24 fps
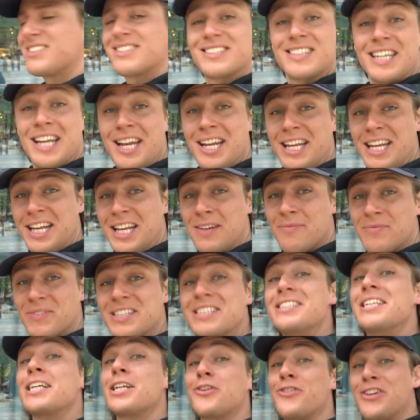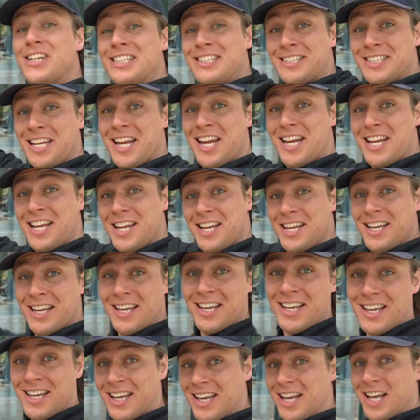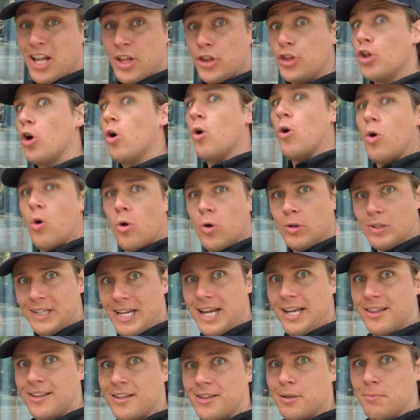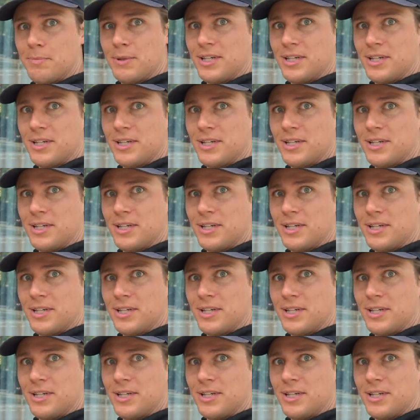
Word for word: skinny. Six feet skinny, the whole length of the